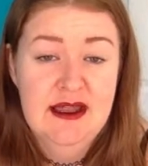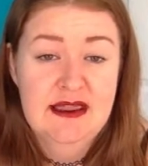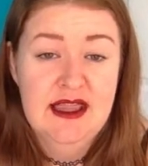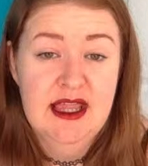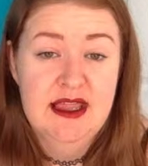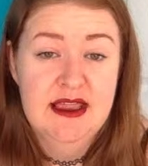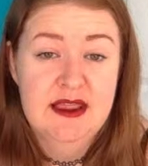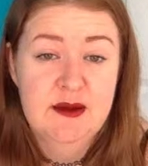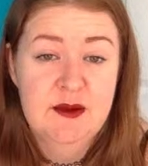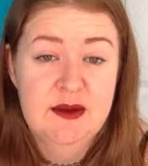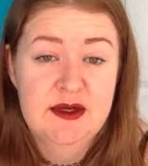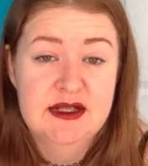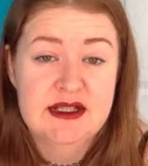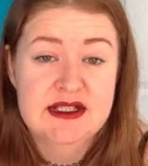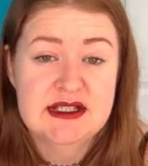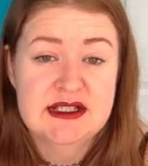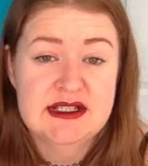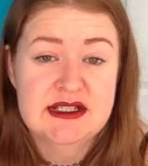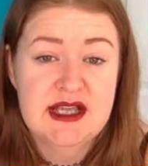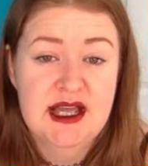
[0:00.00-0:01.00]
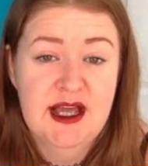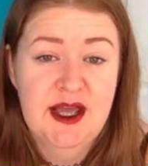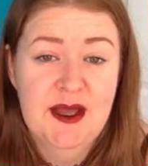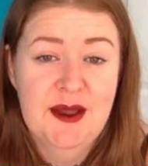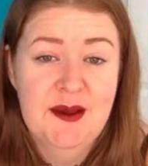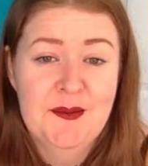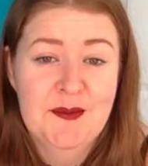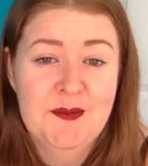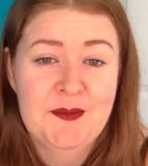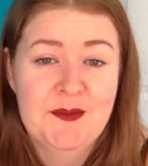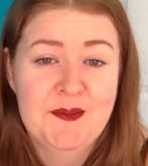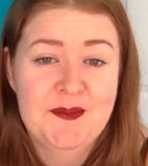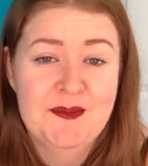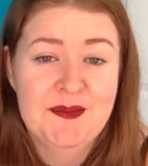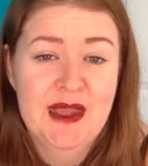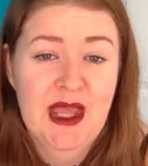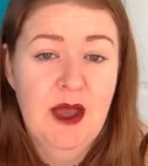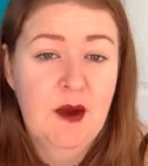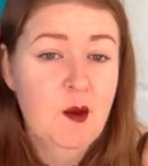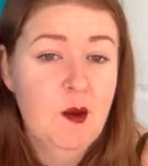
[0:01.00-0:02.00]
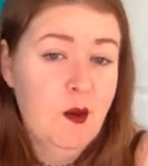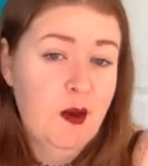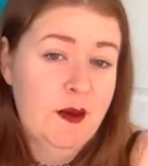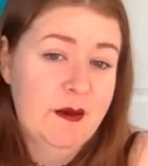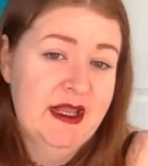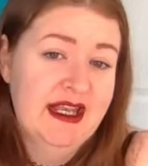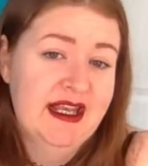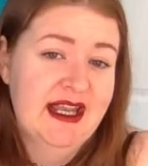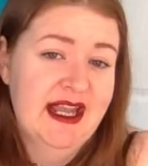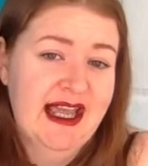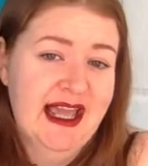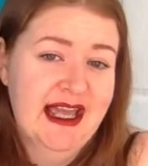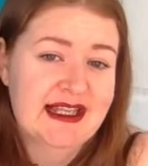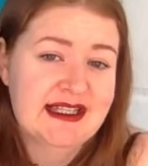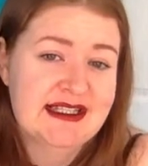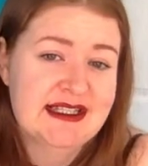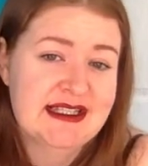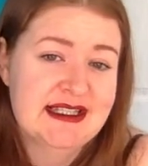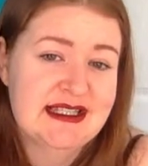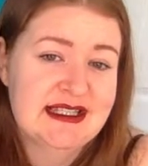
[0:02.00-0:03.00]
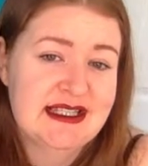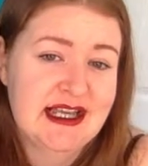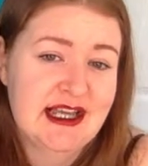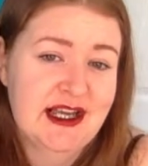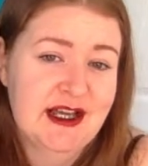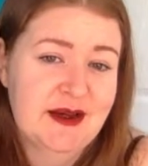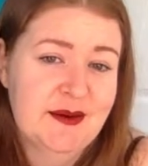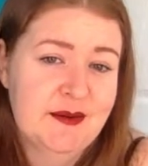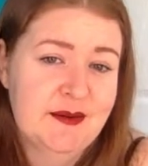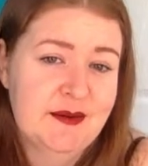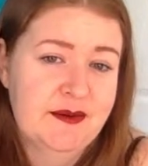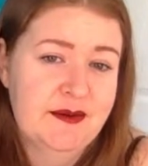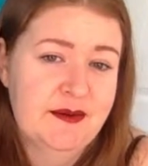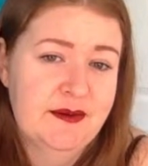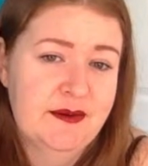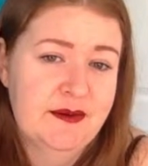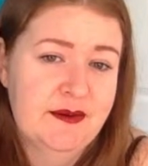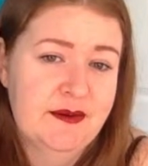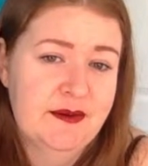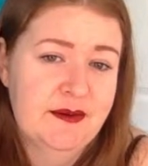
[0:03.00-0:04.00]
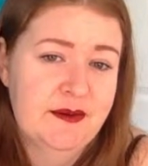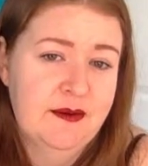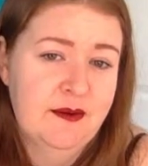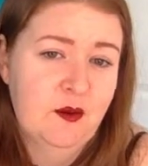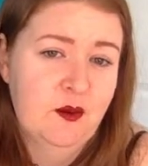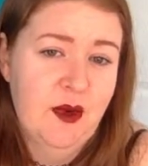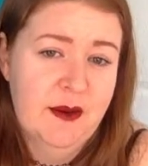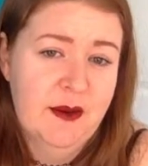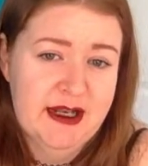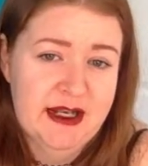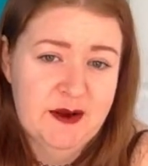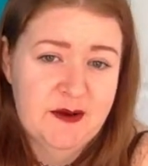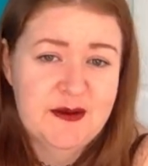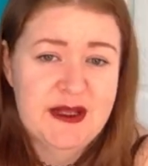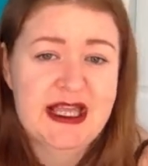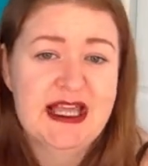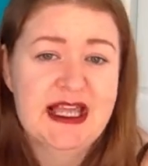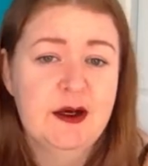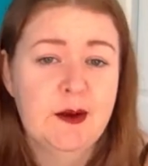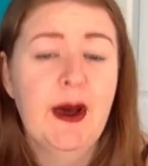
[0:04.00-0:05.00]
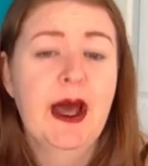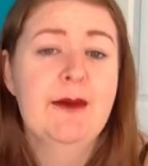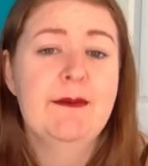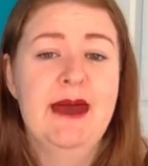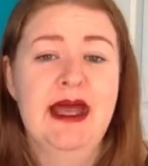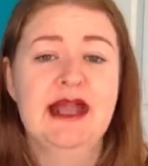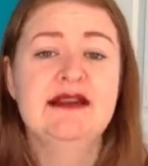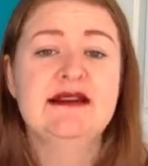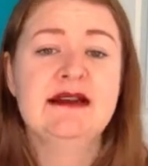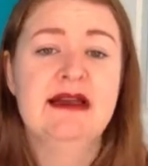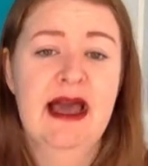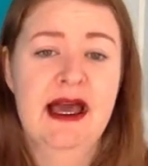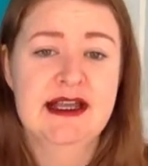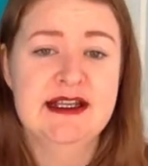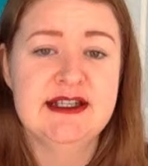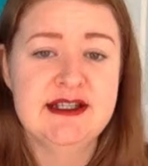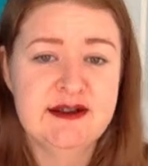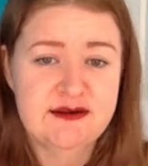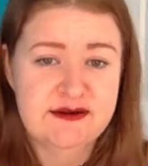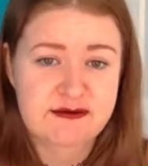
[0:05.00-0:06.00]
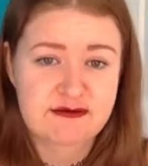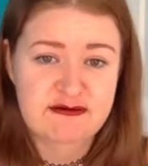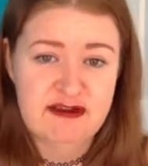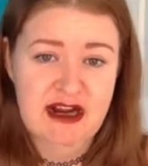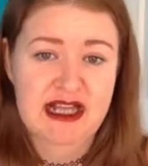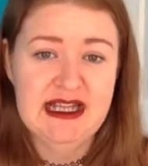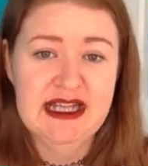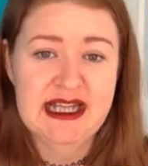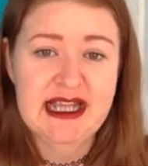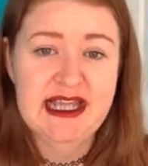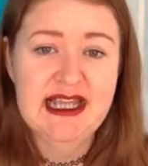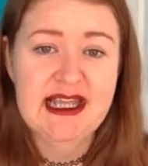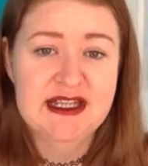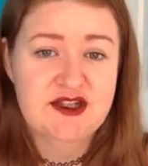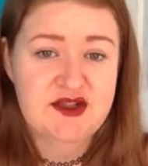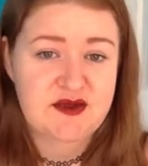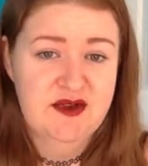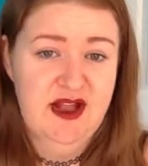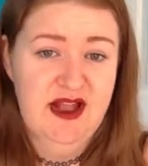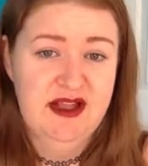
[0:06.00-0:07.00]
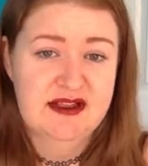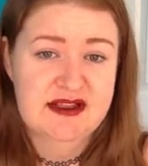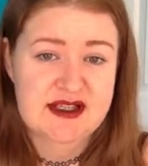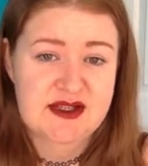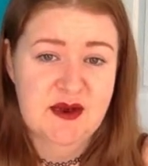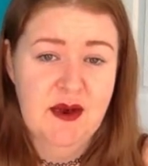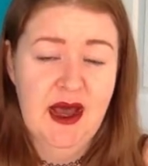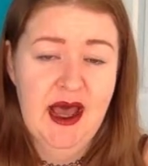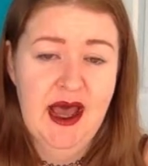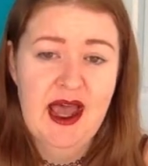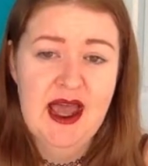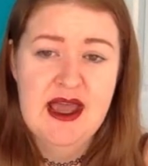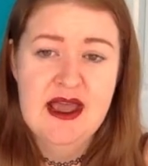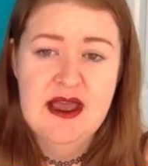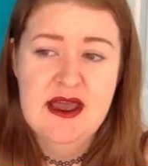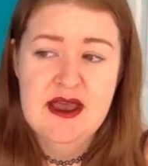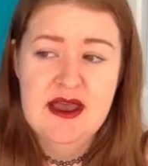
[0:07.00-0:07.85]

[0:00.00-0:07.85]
Then there was a women against women who've been killed by men kind of rally in Trafalgar Square,